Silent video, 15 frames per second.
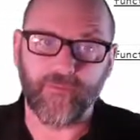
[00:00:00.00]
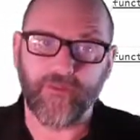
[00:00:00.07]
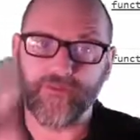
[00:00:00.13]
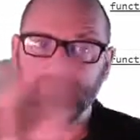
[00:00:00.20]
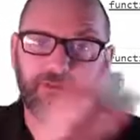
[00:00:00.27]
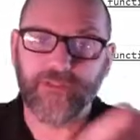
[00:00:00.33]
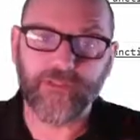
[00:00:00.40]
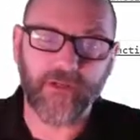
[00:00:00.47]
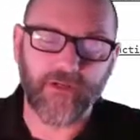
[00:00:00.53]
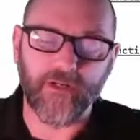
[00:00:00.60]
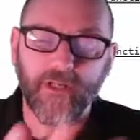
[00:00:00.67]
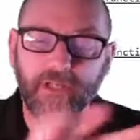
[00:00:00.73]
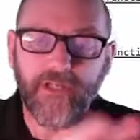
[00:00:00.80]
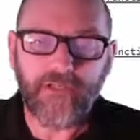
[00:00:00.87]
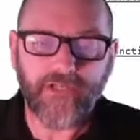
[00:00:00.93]
Once we start
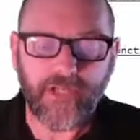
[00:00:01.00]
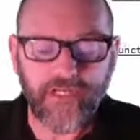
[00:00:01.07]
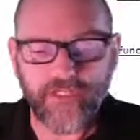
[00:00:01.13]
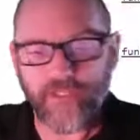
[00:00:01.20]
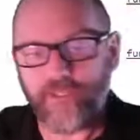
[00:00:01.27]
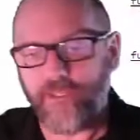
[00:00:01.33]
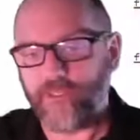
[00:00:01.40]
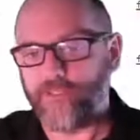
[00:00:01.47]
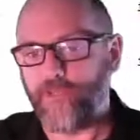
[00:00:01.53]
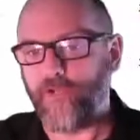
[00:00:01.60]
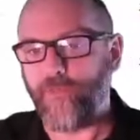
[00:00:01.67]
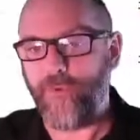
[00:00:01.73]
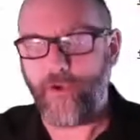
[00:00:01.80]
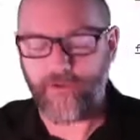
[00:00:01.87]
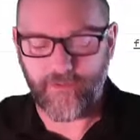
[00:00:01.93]
changing things that are
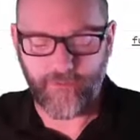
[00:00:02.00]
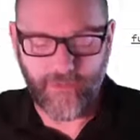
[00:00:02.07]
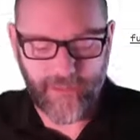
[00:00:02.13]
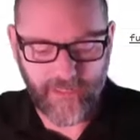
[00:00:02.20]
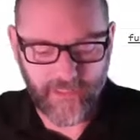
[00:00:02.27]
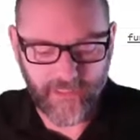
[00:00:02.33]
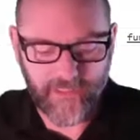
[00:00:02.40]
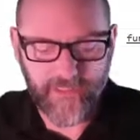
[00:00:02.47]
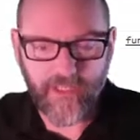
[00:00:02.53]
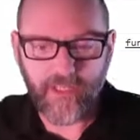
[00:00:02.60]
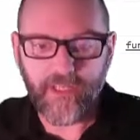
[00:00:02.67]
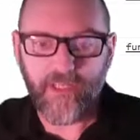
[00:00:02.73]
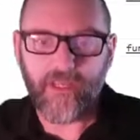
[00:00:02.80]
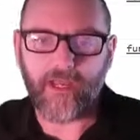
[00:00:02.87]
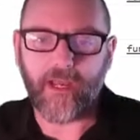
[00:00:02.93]
part of the page,
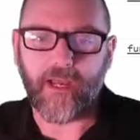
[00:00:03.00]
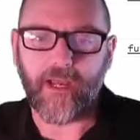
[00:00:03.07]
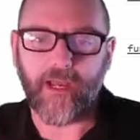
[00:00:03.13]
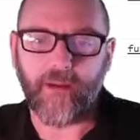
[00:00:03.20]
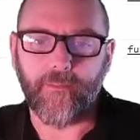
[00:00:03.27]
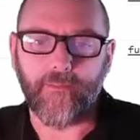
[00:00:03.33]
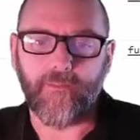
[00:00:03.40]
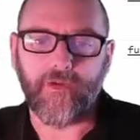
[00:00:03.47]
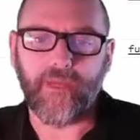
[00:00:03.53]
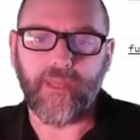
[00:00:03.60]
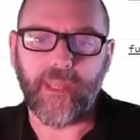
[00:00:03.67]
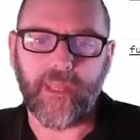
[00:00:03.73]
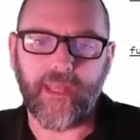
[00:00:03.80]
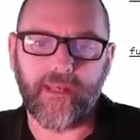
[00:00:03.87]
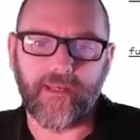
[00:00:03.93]
we
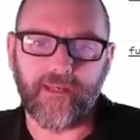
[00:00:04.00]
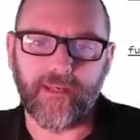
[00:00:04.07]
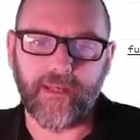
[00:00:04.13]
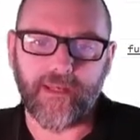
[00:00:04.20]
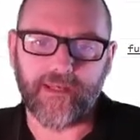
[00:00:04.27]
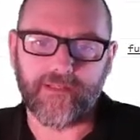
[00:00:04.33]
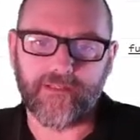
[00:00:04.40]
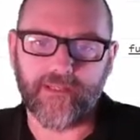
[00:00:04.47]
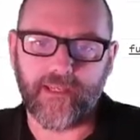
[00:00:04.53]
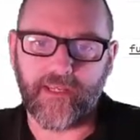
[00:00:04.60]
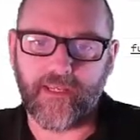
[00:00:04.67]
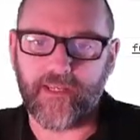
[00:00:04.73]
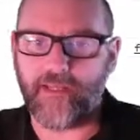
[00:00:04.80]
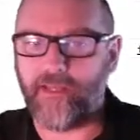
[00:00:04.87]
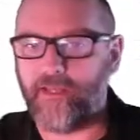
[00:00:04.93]
can
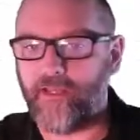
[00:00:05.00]
say,